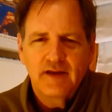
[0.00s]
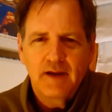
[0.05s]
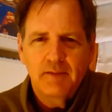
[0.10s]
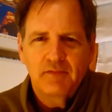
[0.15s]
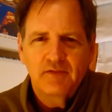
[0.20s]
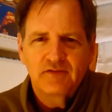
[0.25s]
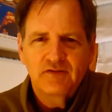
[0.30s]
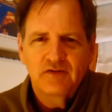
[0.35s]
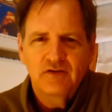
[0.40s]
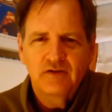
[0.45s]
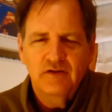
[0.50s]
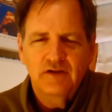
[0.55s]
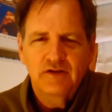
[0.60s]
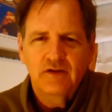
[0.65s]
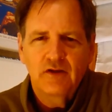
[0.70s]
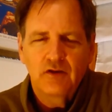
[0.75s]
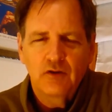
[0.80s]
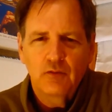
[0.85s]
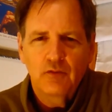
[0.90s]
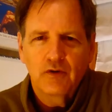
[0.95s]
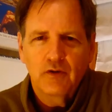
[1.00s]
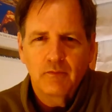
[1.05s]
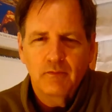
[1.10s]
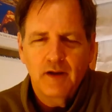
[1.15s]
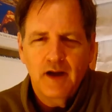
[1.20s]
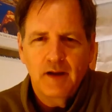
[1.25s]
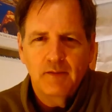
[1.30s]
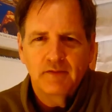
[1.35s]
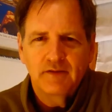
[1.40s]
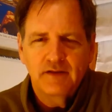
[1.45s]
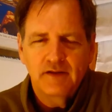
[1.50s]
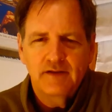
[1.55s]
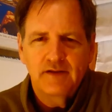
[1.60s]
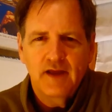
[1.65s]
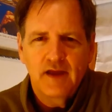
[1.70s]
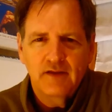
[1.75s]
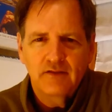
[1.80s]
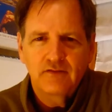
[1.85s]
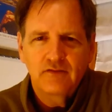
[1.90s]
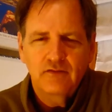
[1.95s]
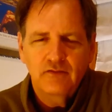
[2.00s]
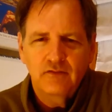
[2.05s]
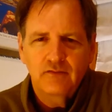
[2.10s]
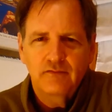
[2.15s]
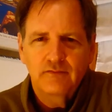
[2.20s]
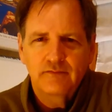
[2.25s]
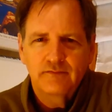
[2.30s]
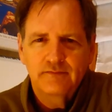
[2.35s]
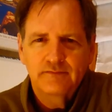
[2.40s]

opportunity to do what Obama did not do.